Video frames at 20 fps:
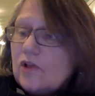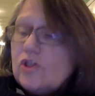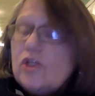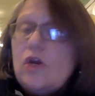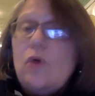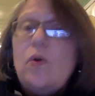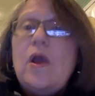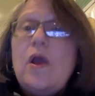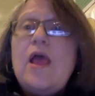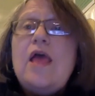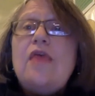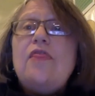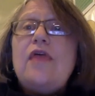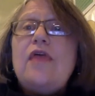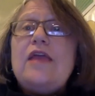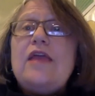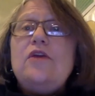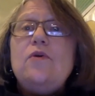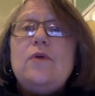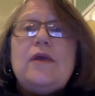So
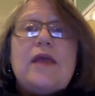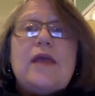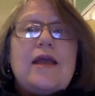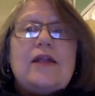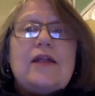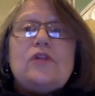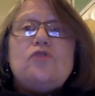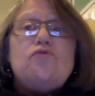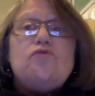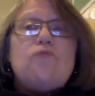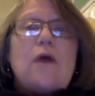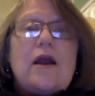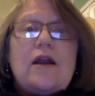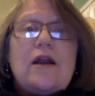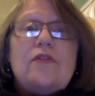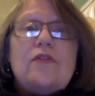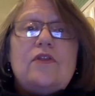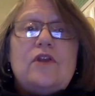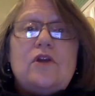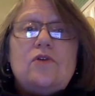thank you again. It's right
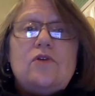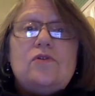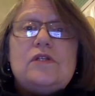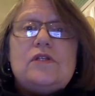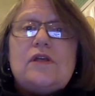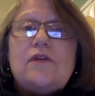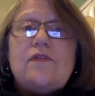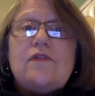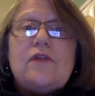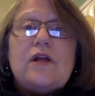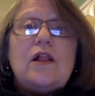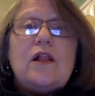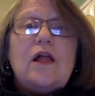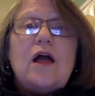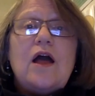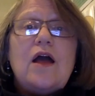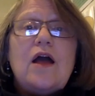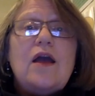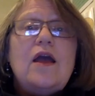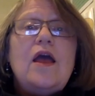on the nose, 7
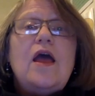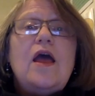o'clock.